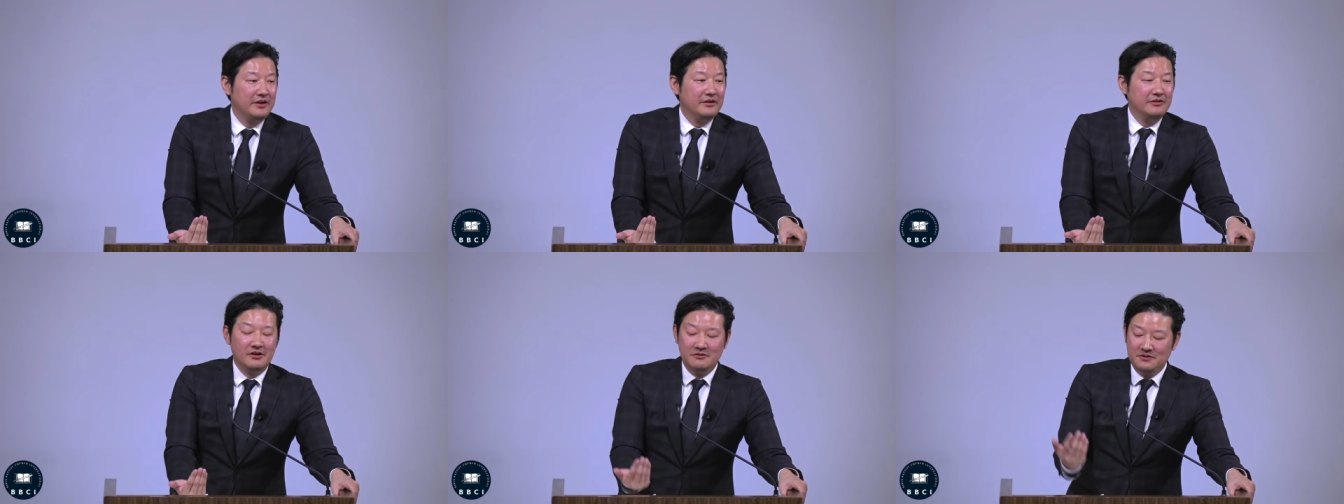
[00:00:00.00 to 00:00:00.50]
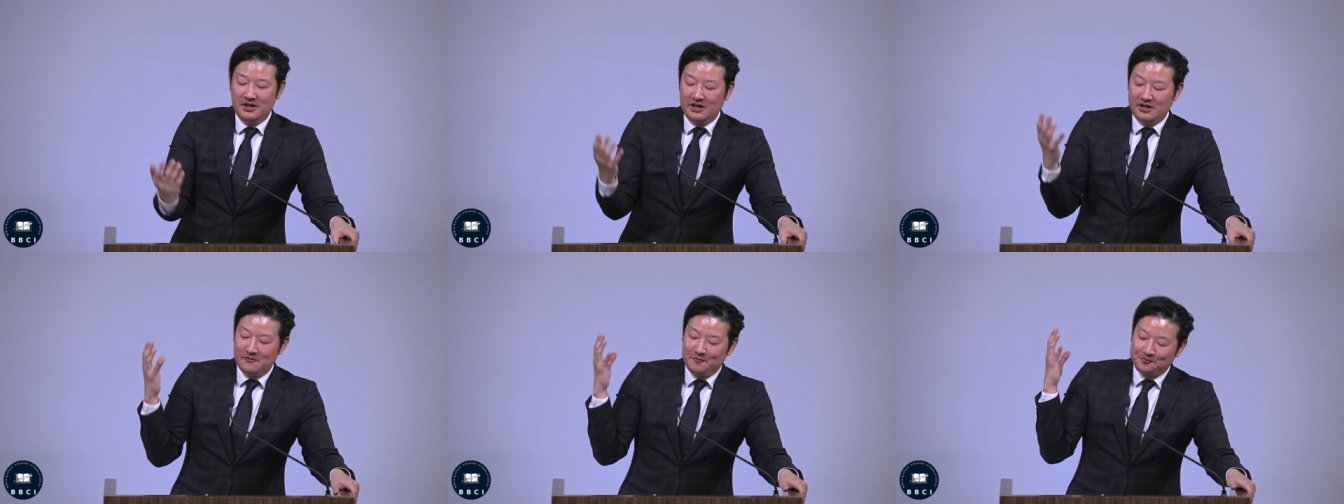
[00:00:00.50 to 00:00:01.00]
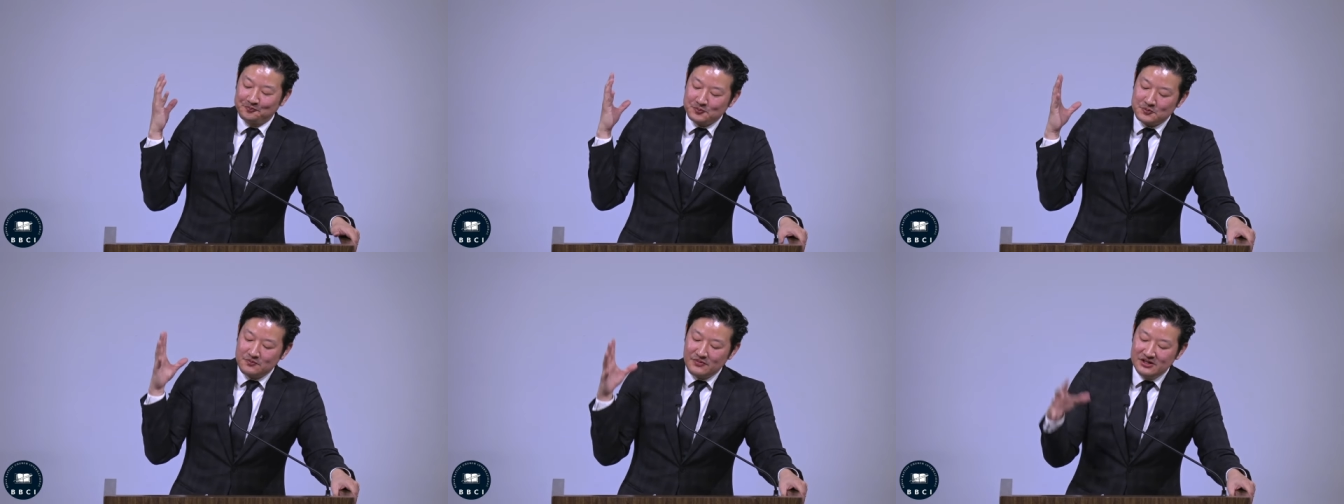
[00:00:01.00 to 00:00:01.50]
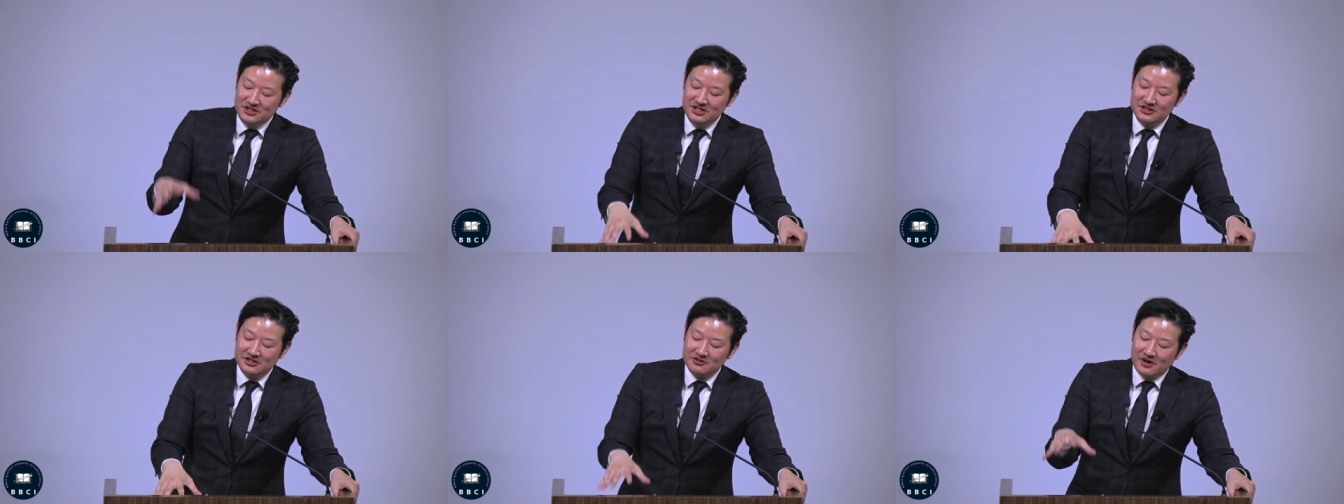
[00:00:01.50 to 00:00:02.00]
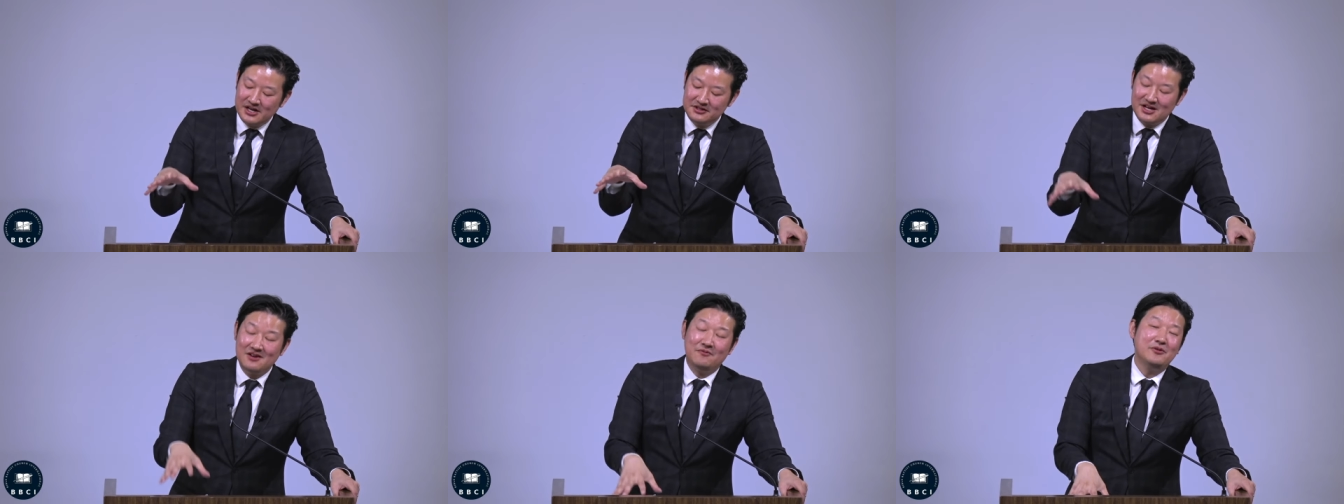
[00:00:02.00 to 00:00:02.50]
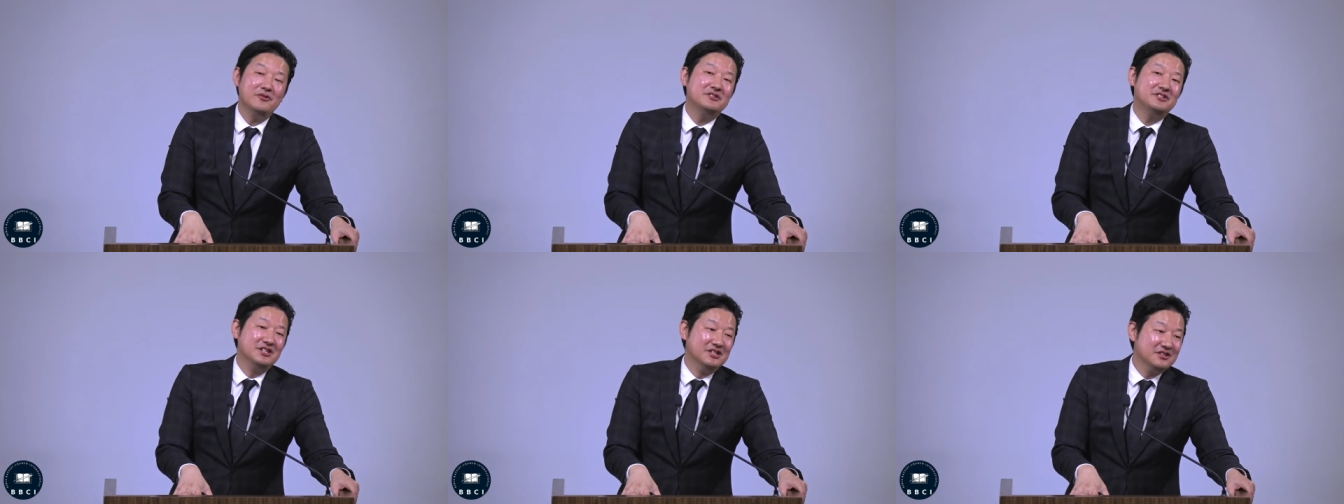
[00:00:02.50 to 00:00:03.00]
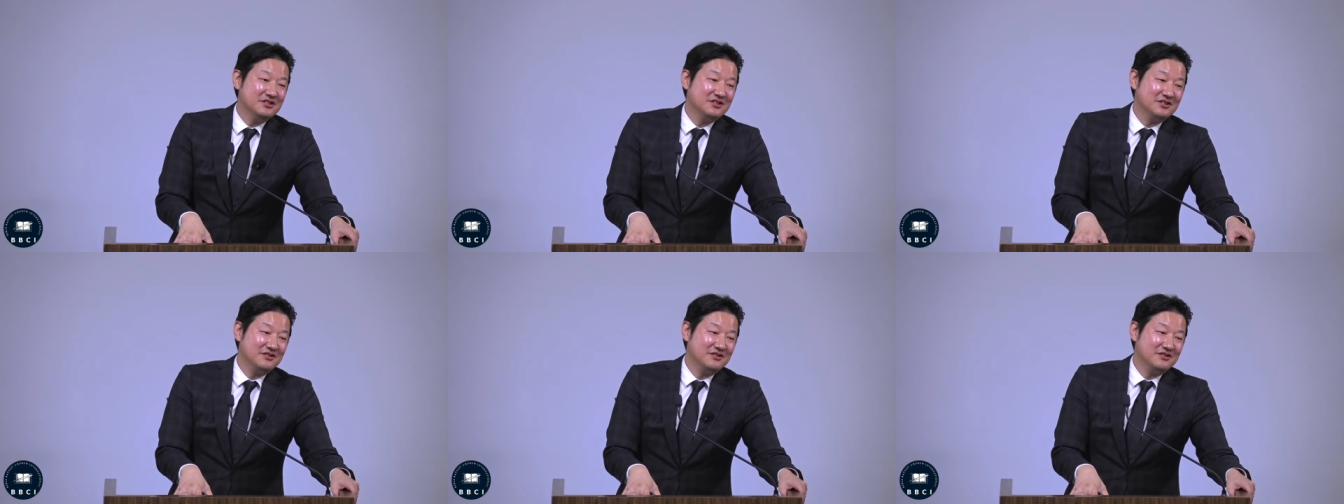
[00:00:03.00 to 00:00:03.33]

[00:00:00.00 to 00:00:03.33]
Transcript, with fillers: Tell them that Jesus Christ died for your sins.